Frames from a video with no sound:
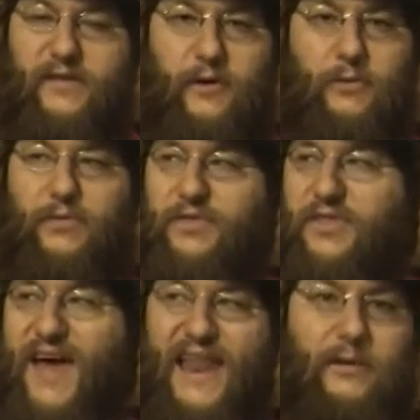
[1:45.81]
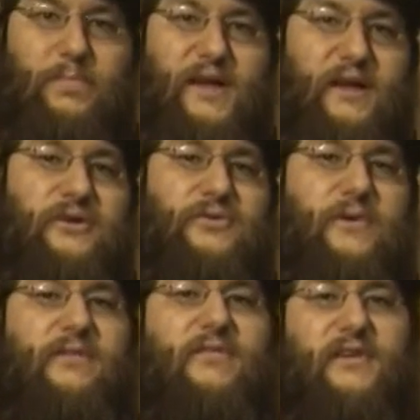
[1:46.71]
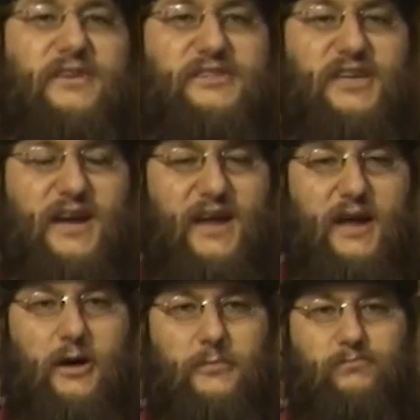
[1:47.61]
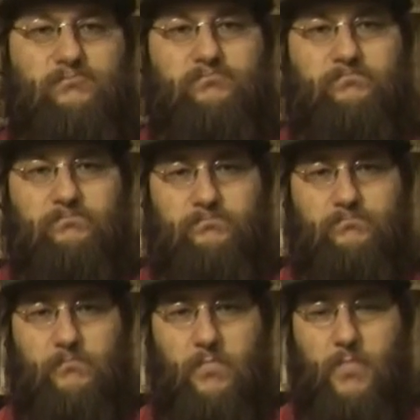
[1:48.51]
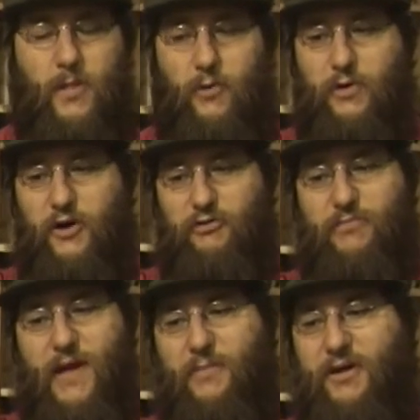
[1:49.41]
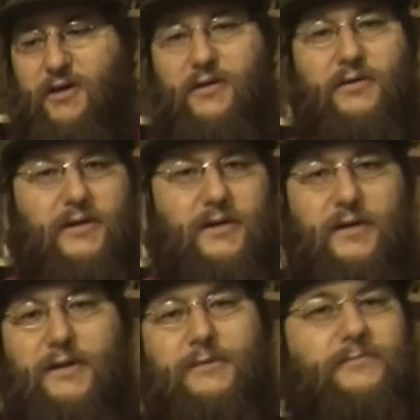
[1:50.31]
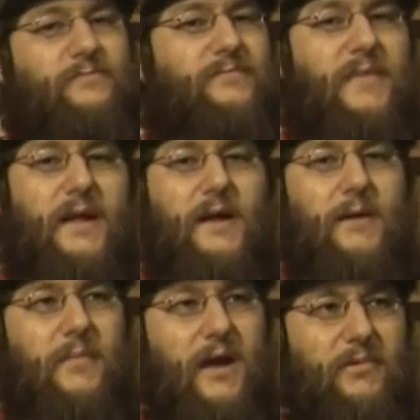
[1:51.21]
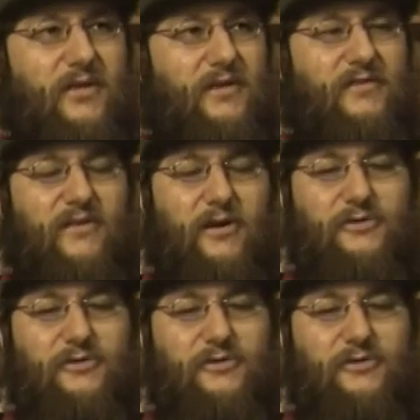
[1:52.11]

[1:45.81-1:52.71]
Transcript: So that'll be interesting to check out. Who knows? Maybe maybe this